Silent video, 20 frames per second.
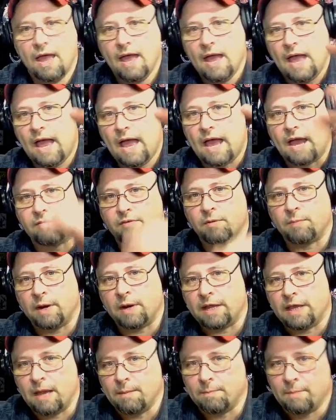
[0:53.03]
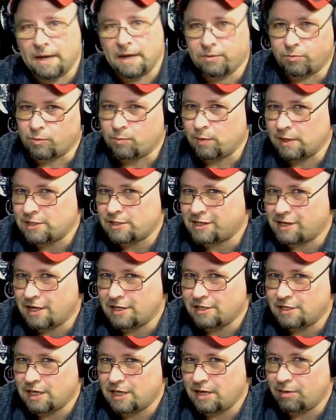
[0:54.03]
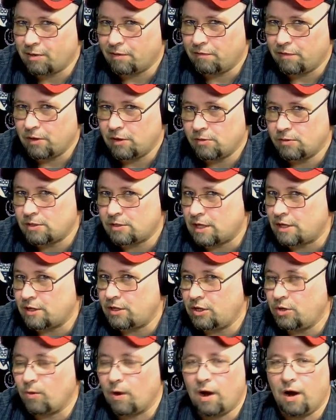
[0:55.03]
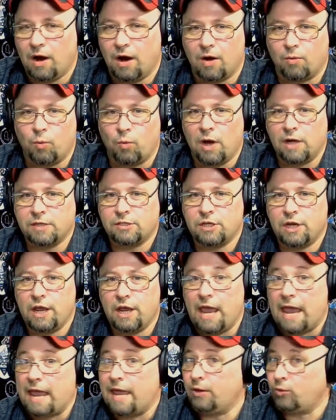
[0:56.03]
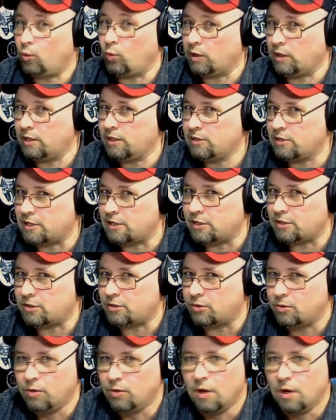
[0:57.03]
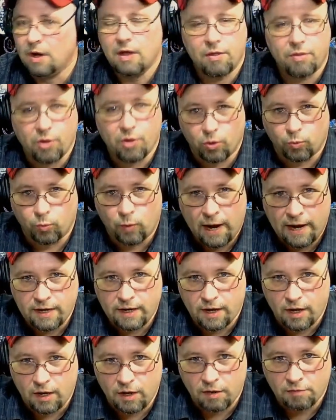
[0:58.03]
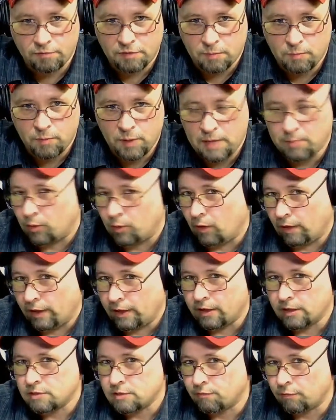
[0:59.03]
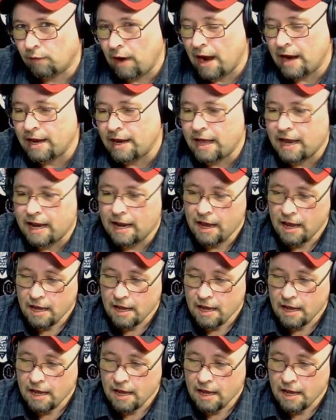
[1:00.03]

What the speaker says: Hi everybody, I'm Mike with Budget Guns and Gear Reviews, and you are watching and or listening to The Right of the People. It is Friday,